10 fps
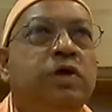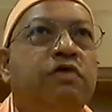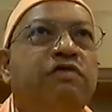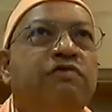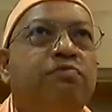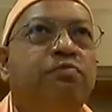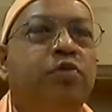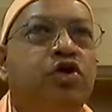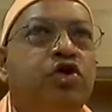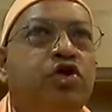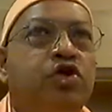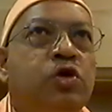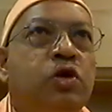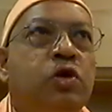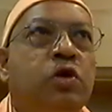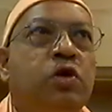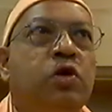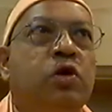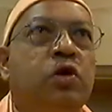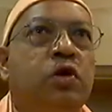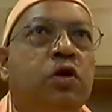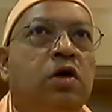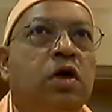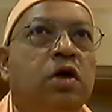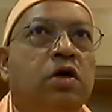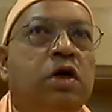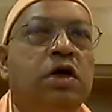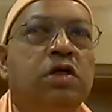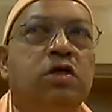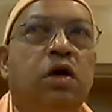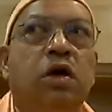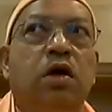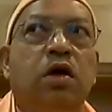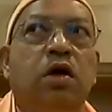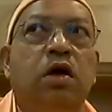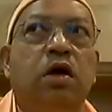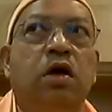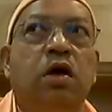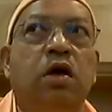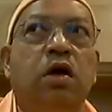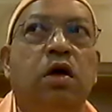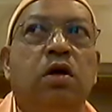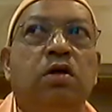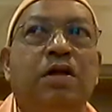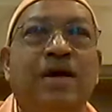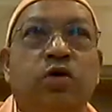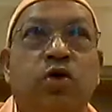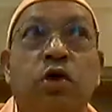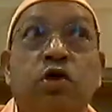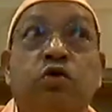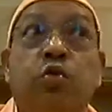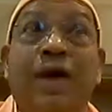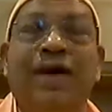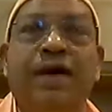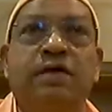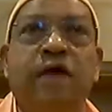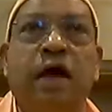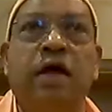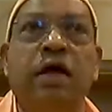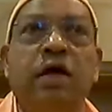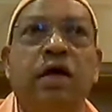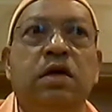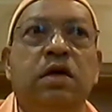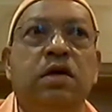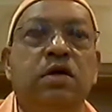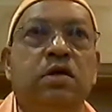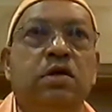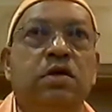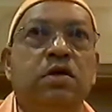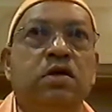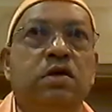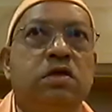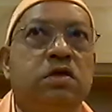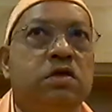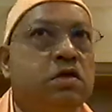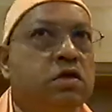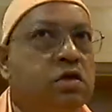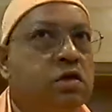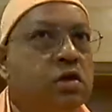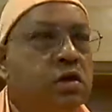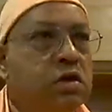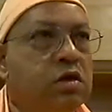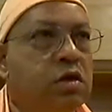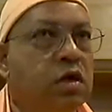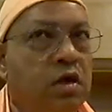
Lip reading: bit of push, and it needs that knowledge where exactly is the